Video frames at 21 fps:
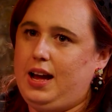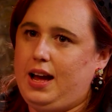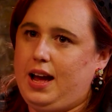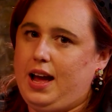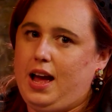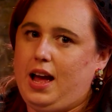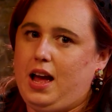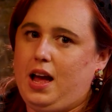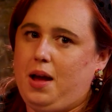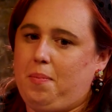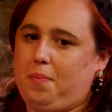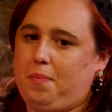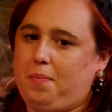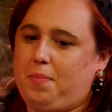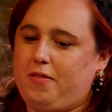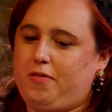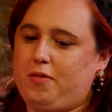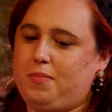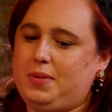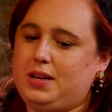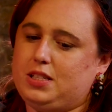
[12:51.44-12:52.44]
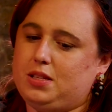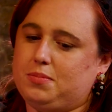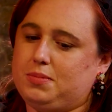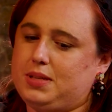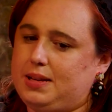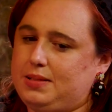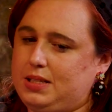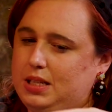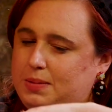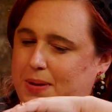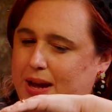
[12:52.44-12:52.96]
But for me,
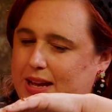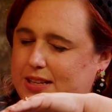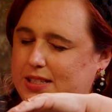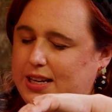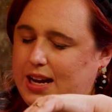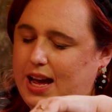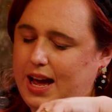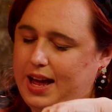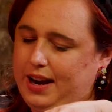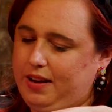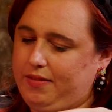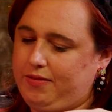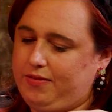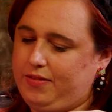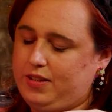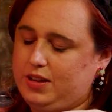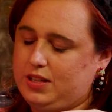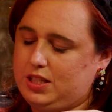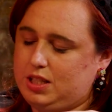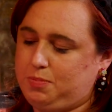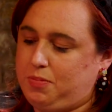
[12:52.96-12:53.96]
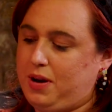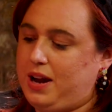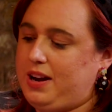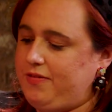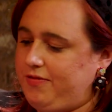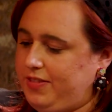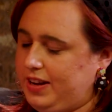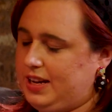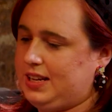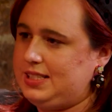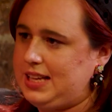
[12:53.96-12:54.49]
sometimes it's better to kind of spread
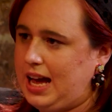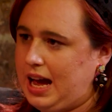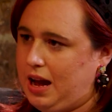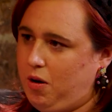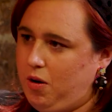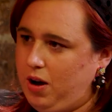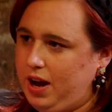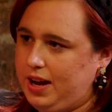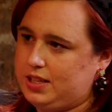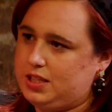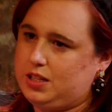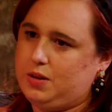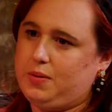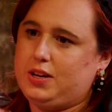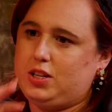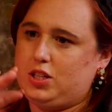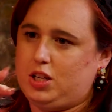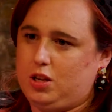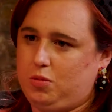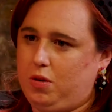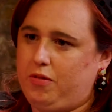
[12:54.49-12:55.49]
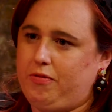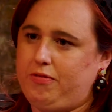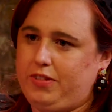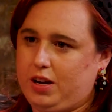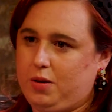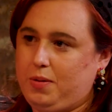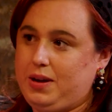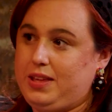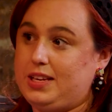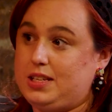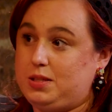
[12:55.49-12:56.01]
things out. Like, so I do one thing a
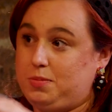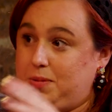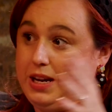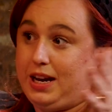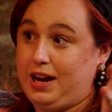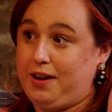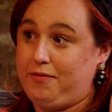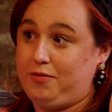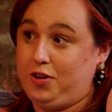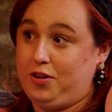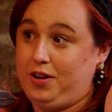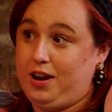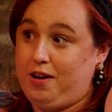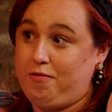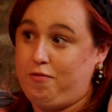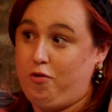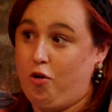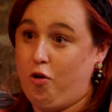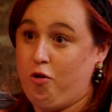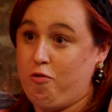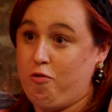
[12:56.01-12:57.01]
week. This week I've done like 4